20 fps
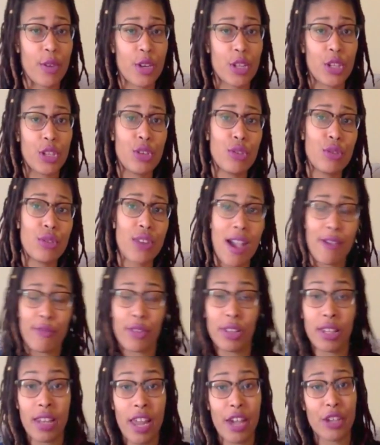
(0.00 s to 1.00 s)
and you not
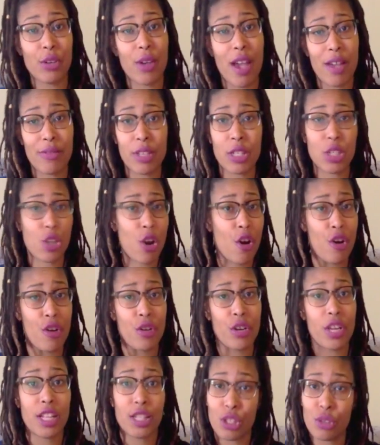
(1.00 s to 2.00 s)
feeling like you have to
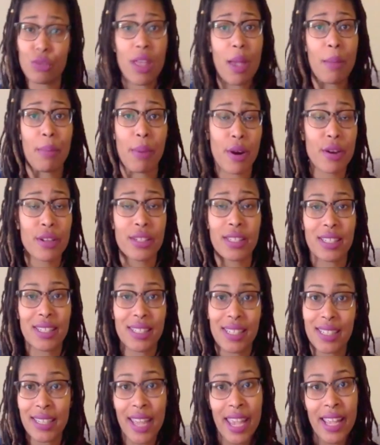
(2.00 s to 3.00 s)
turn into that person
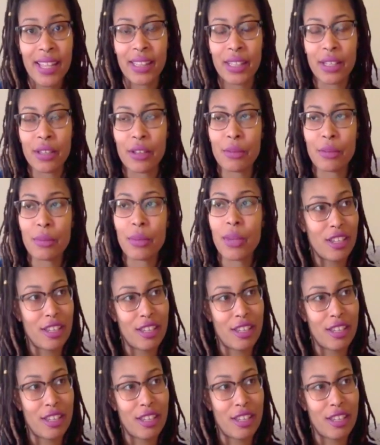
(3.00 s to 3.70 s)
to date them.